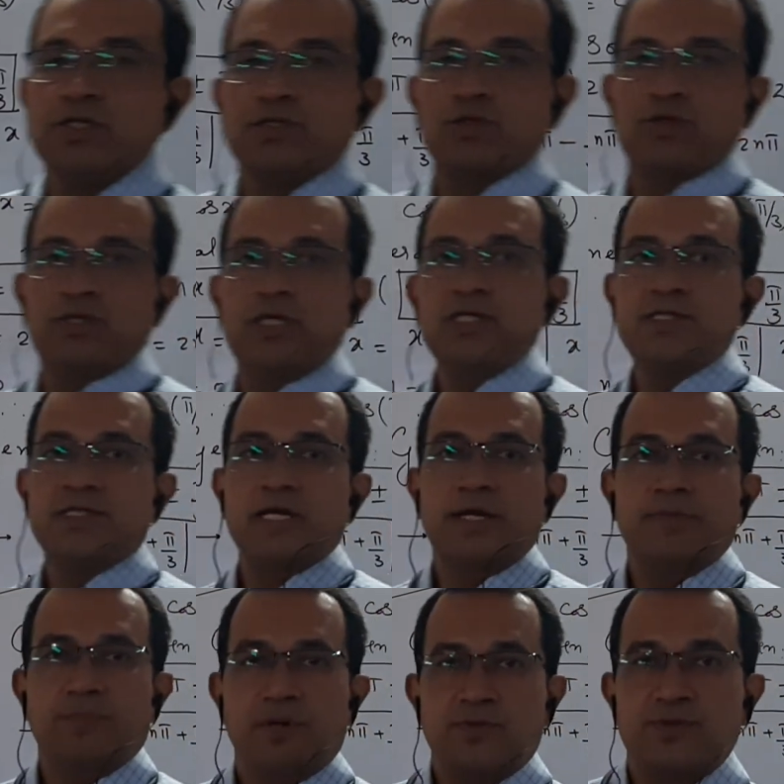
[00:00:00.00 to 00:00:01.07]
So this
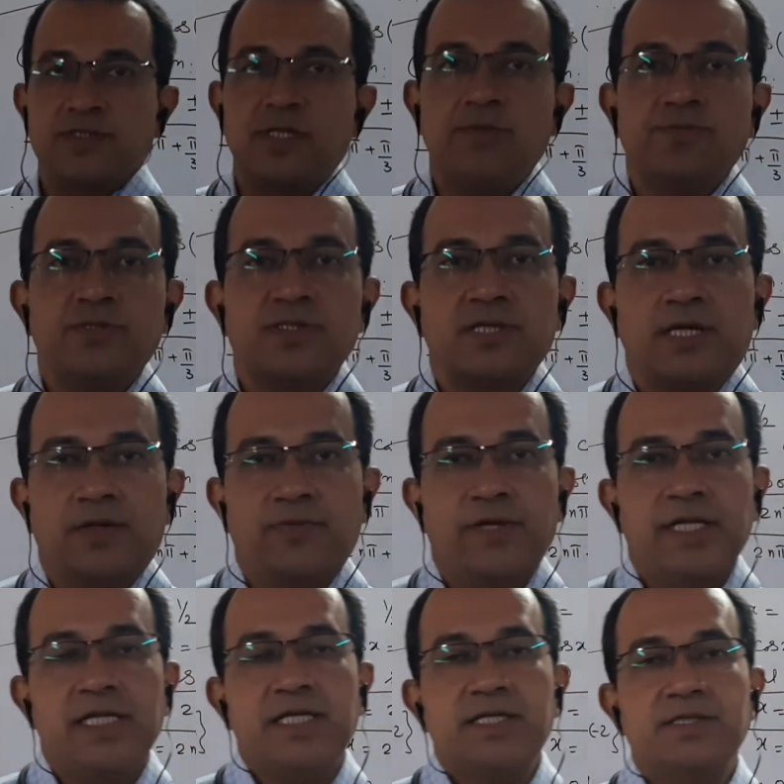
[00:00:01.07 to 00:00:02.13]
type of sums are
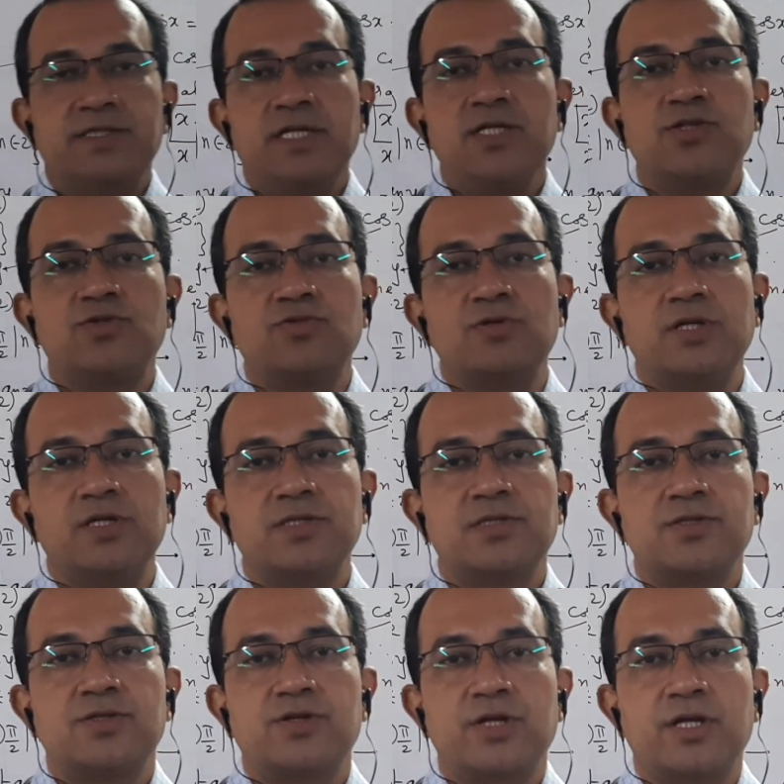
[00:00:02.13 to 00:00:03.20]
very easy,
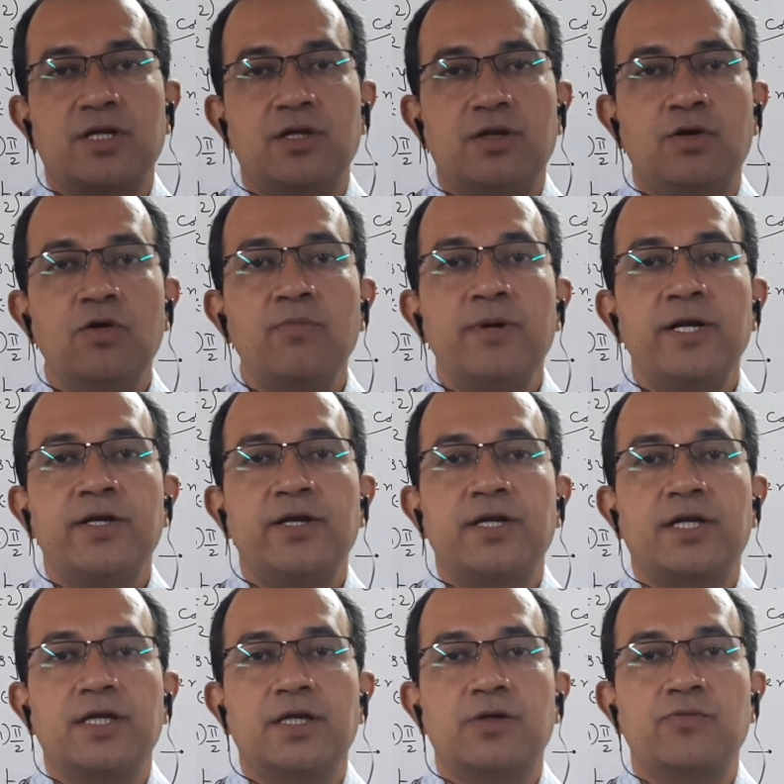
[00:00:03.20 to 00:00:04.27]
students.
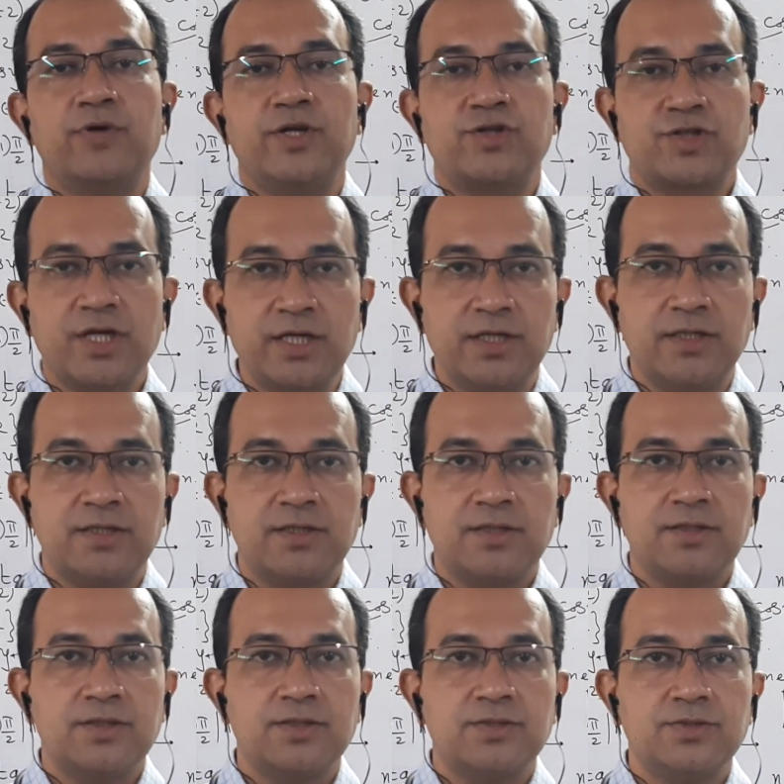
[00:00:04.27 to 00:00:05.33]
Trigonometric equation,
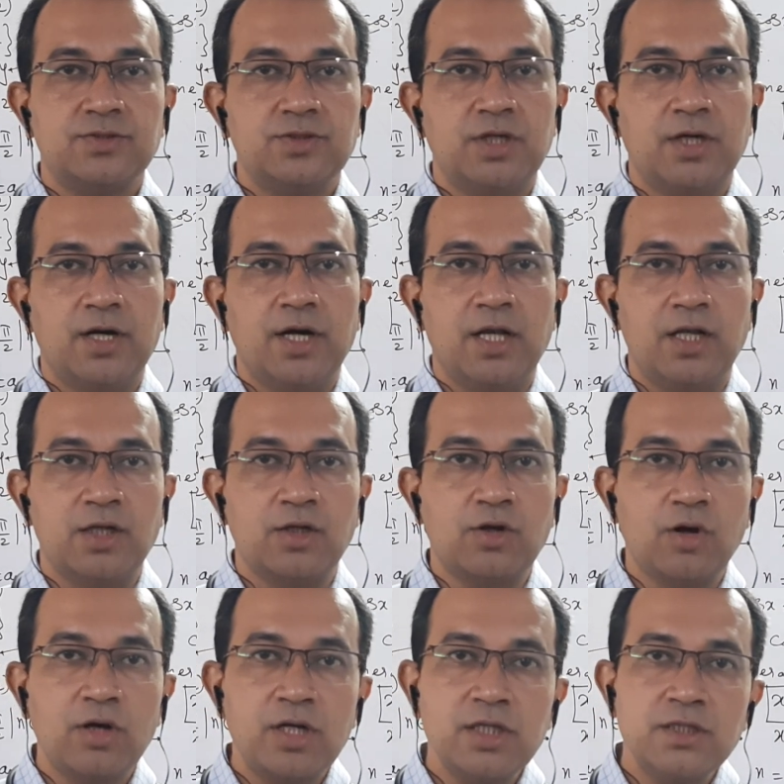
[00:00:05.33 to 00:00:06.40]
the
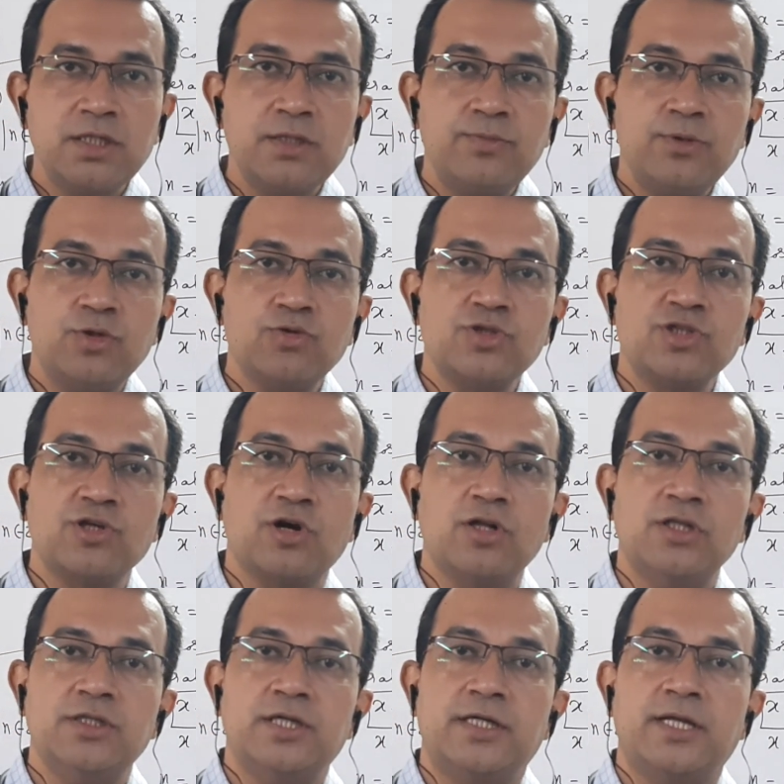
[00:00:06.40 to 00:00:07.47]
algorithm to
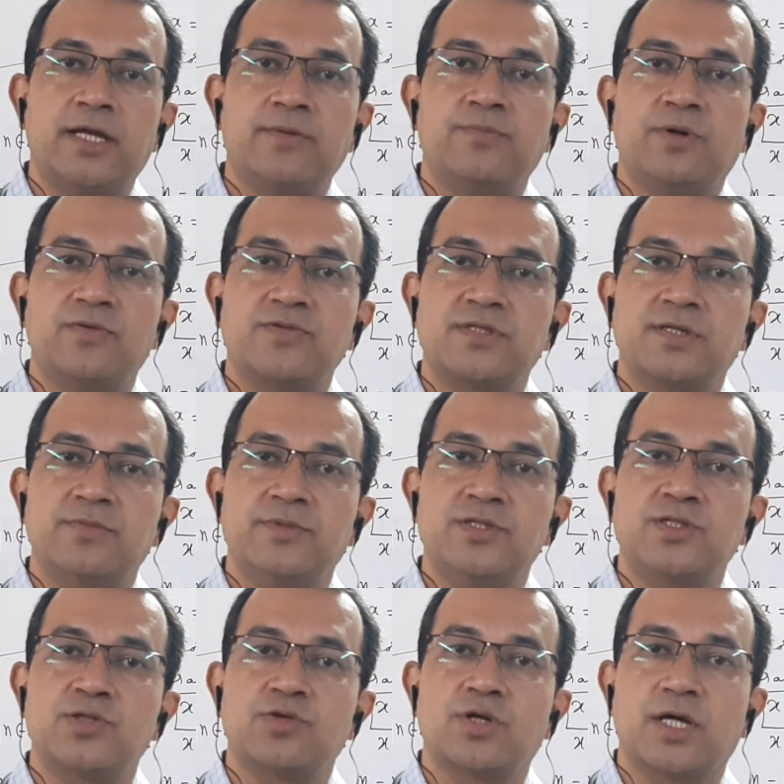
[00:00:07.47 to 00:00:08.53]
solve the type of sum
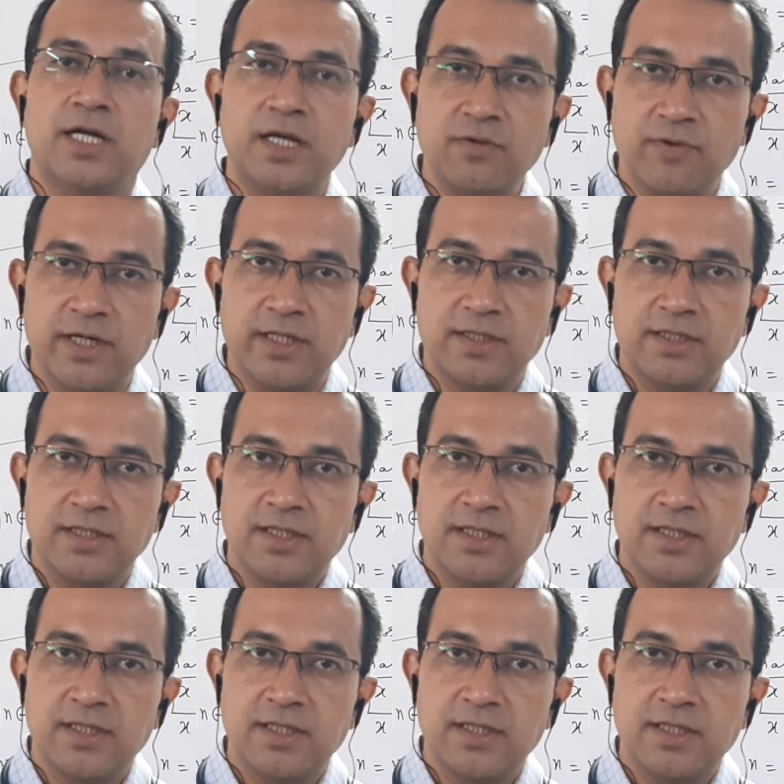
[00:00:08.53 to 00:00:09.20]
is to convert